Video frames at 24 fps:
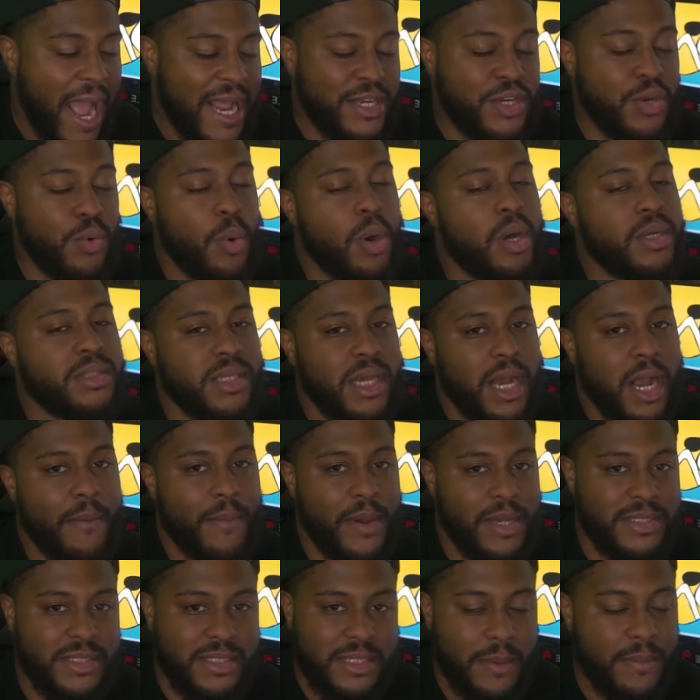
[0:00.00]
I do want to talk
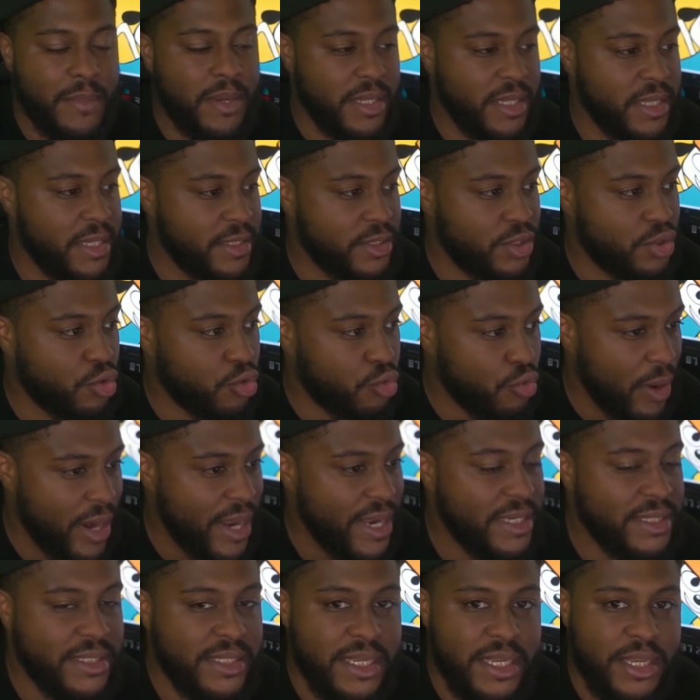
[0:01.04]
about some of these
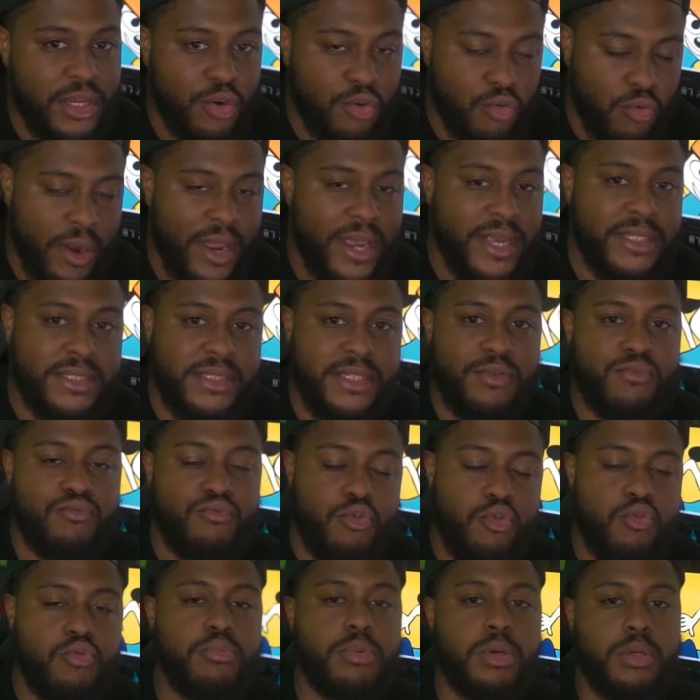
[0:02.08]
crazy
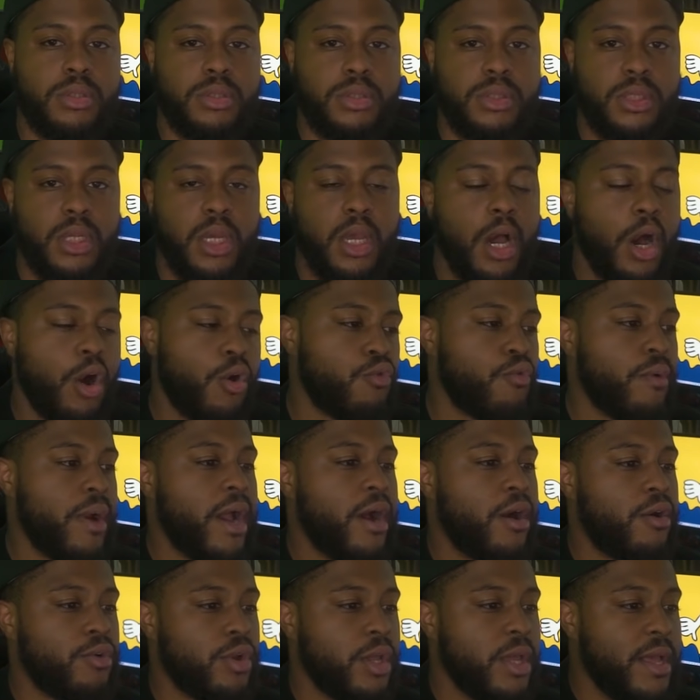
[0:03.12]
rumors
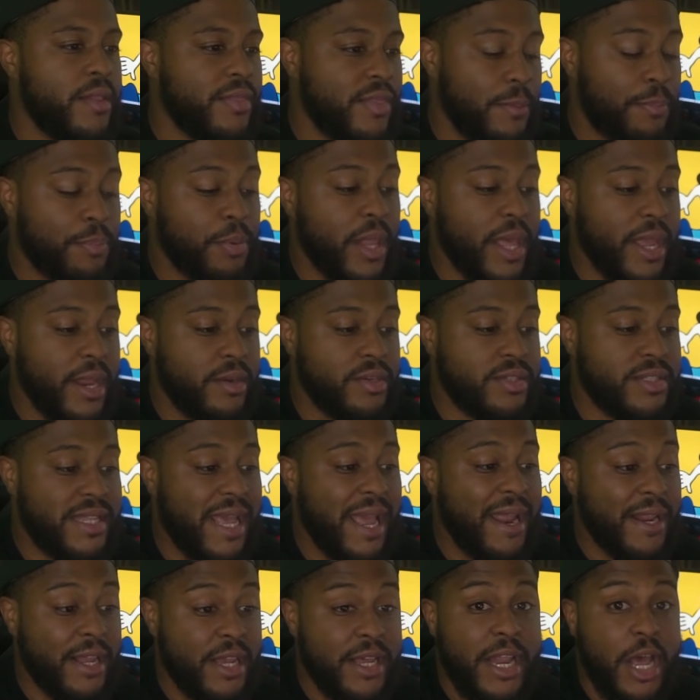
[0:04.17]
around the players
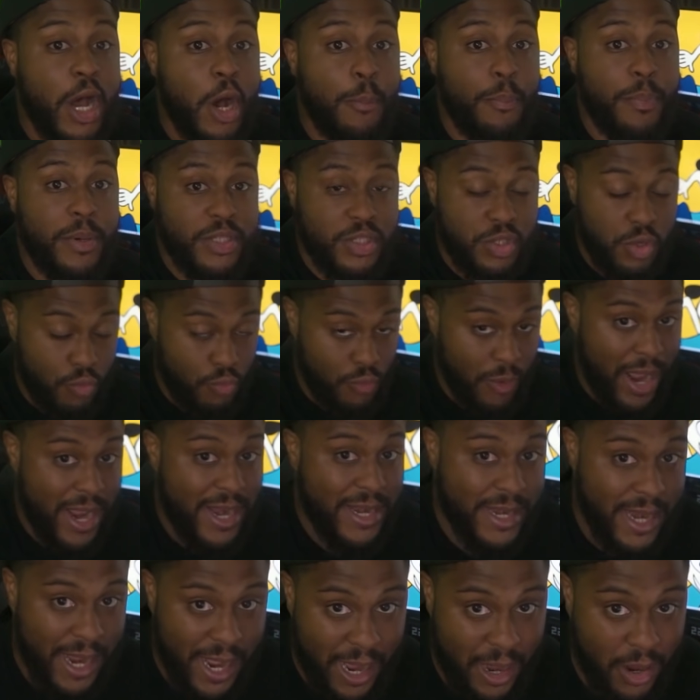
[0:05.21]
that could help us right
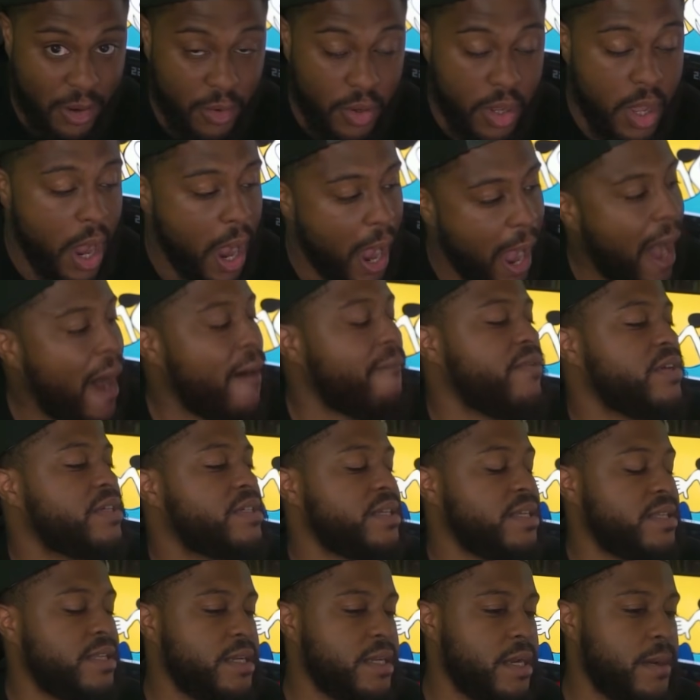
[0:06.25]
now.
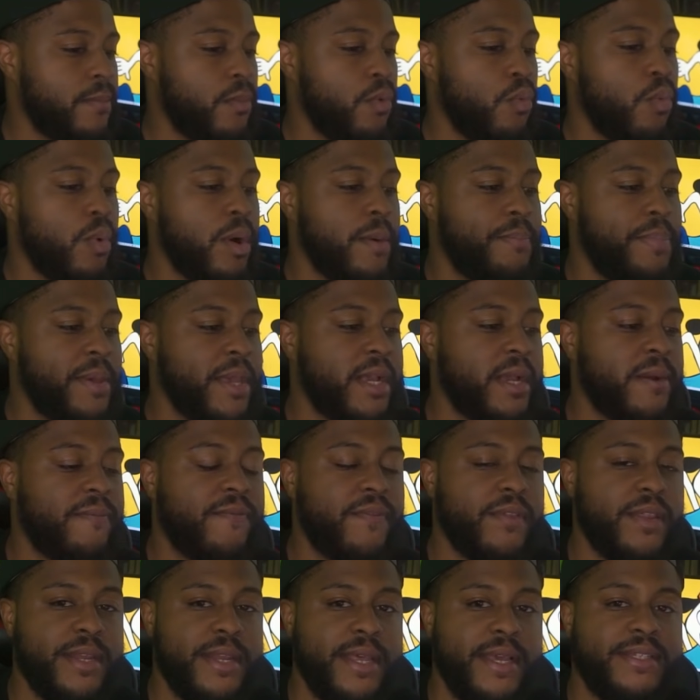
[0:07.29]
Obviously, the #1 pickup for
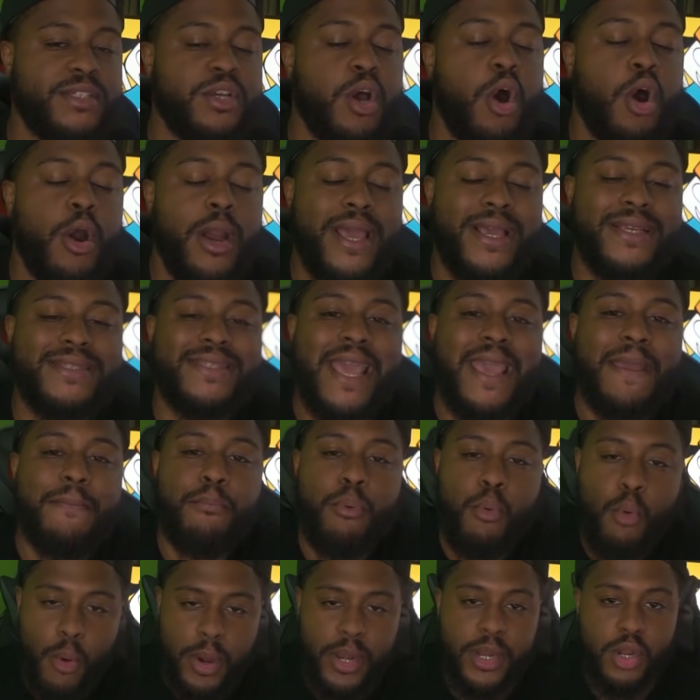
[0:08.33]
the Knicks is a
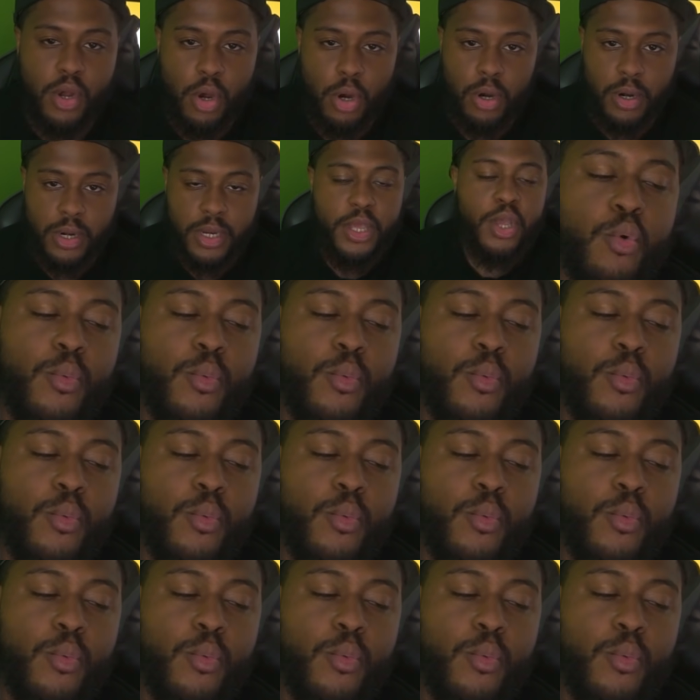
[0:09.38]
point guard.